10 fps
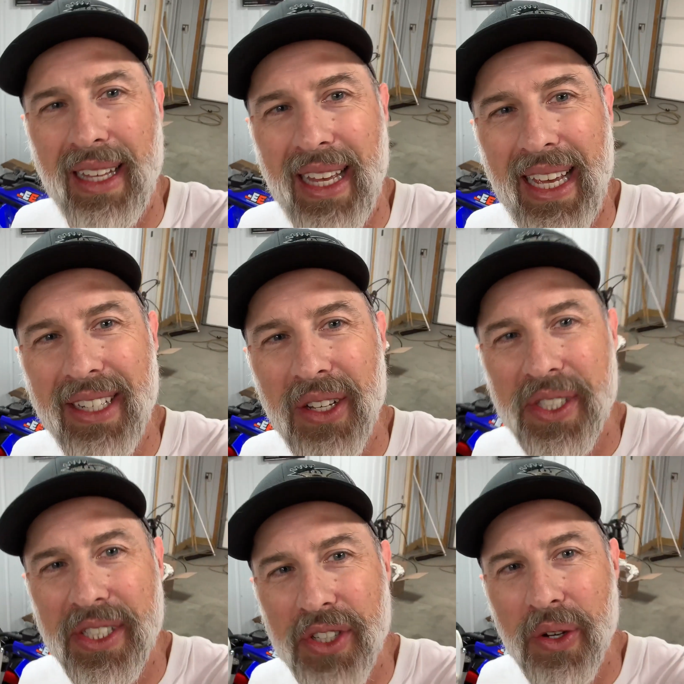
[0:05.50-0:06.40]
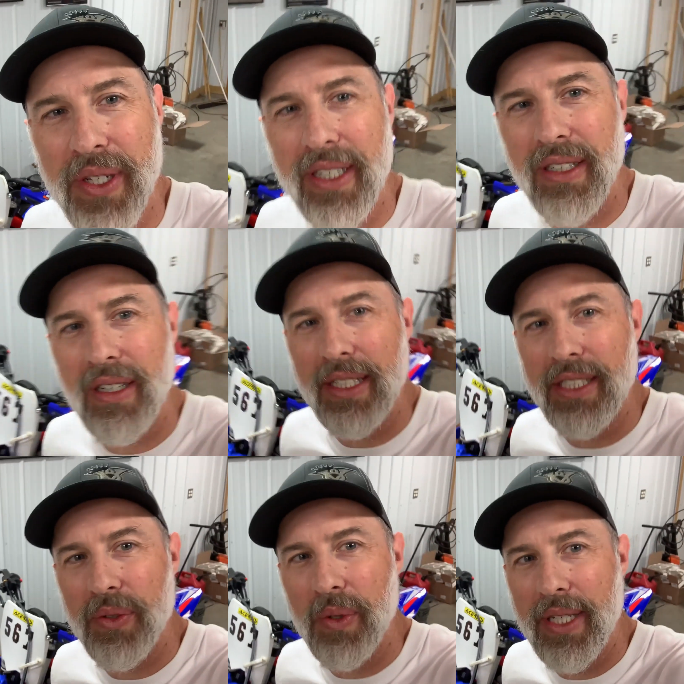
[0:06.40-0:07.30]
Hey, Nosy Joe here. I
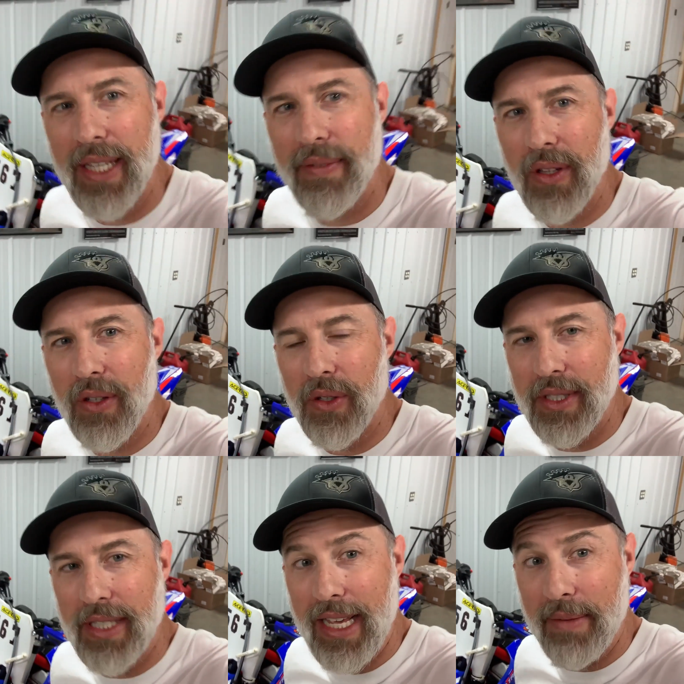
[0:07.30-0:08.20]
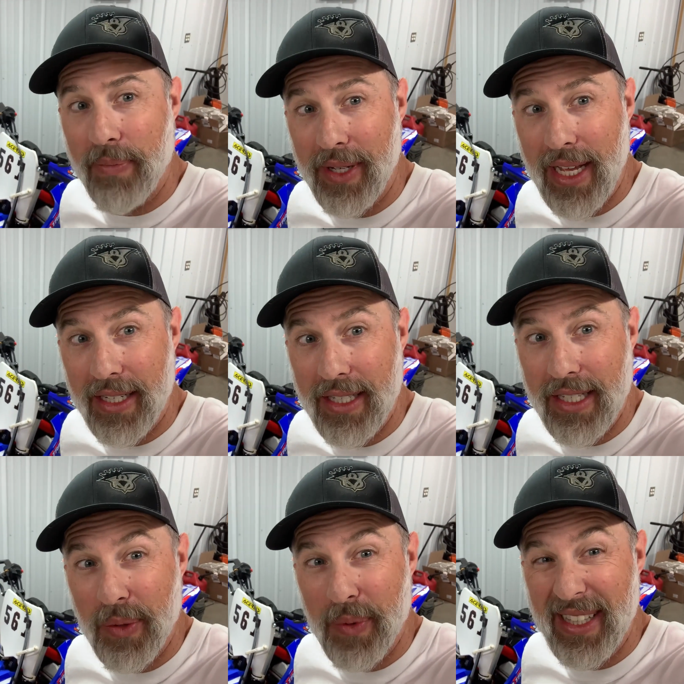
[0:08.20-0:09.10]
just wanted to give a little tip on how to
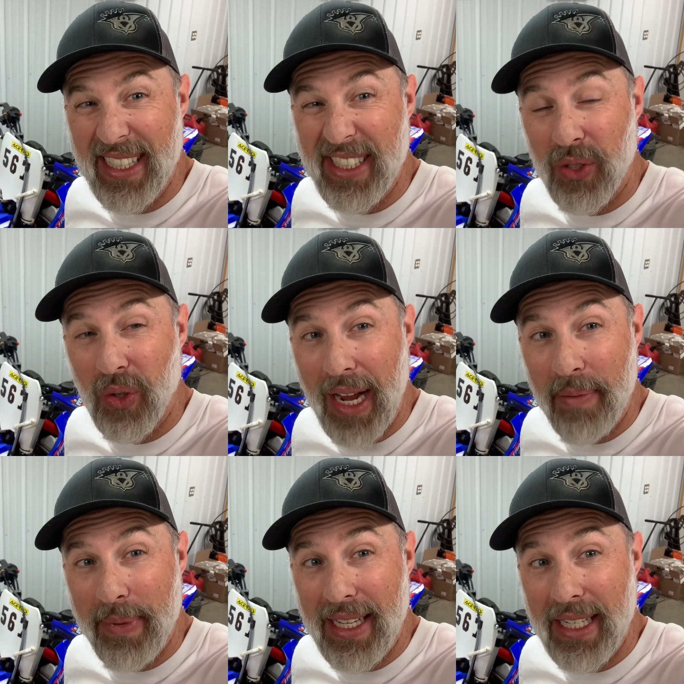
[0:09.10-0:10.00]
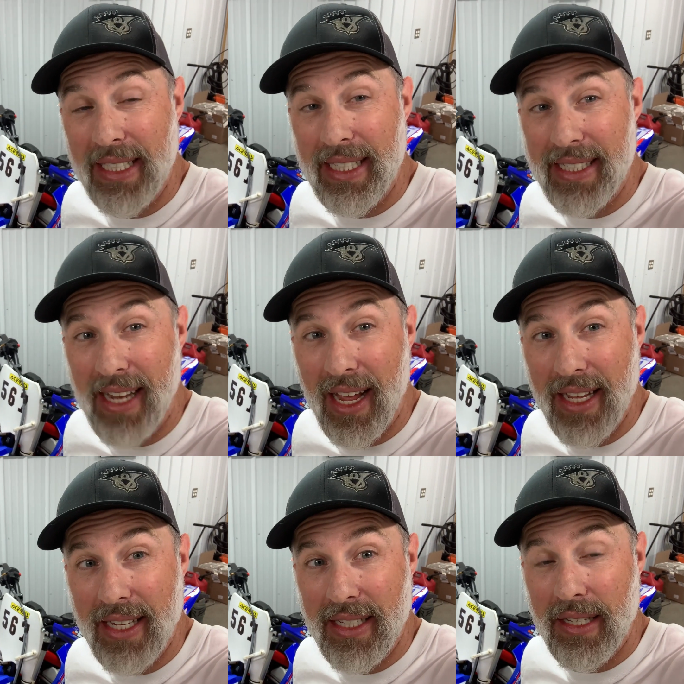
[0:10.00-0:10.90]
deal with these crappy
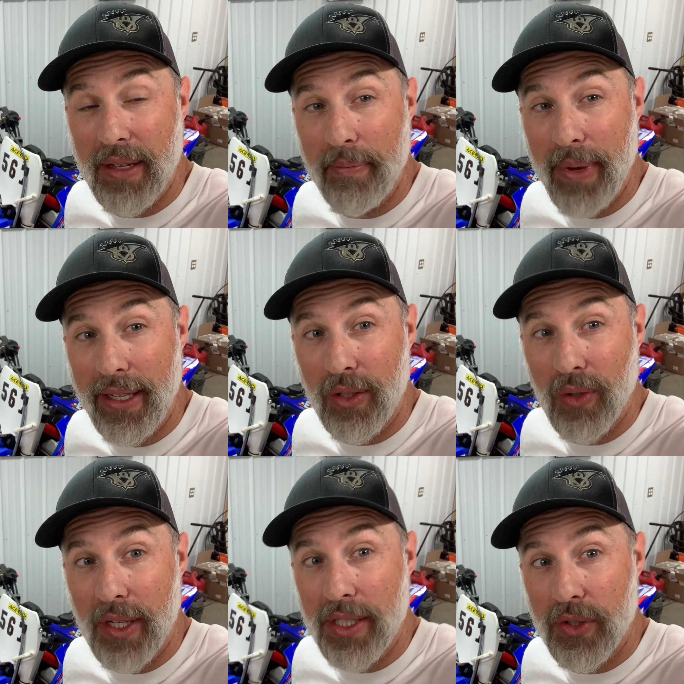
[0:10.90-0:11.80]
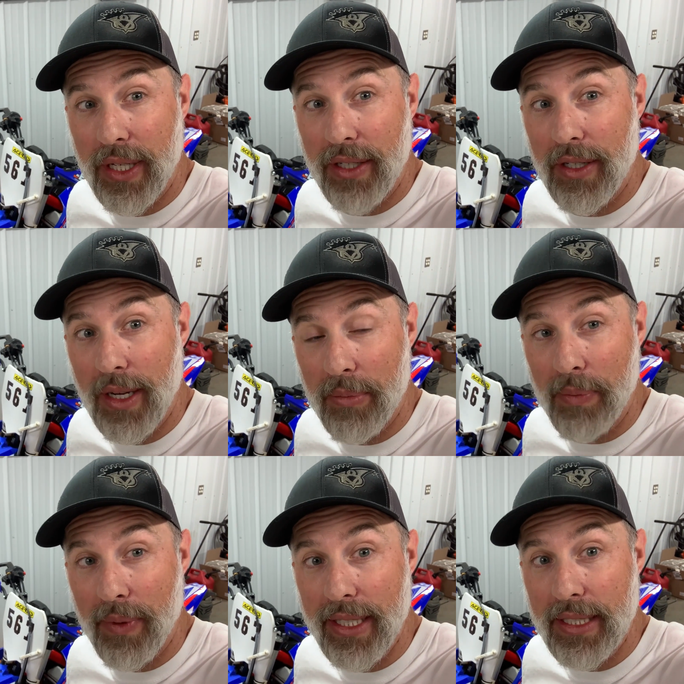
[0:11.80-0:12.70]
designed Beta Cross Trainer number
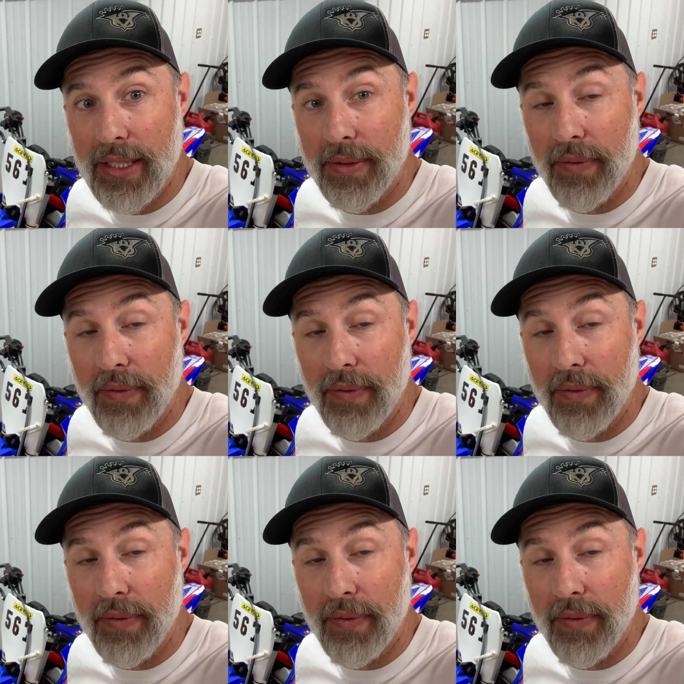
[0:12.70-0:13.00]
plates.